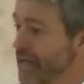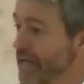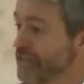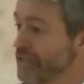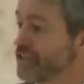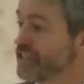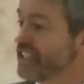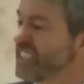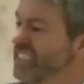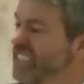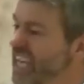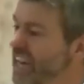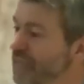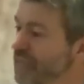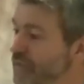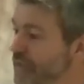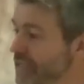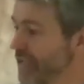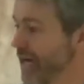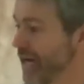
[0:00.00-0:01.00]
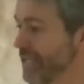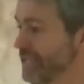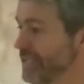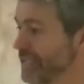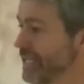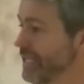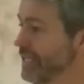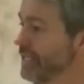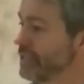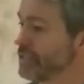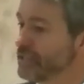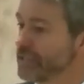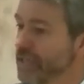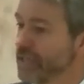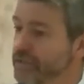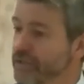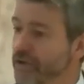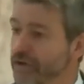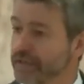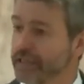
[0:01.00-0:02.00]
And there's a definite idea here. It's
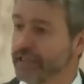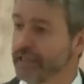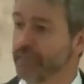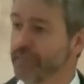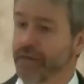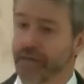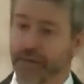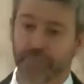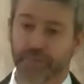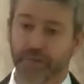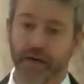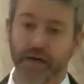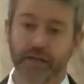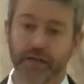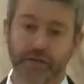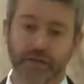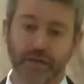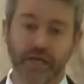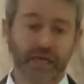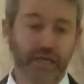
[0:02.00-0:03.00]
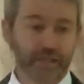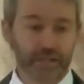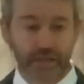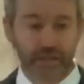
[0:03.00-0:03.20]
not talking about progress,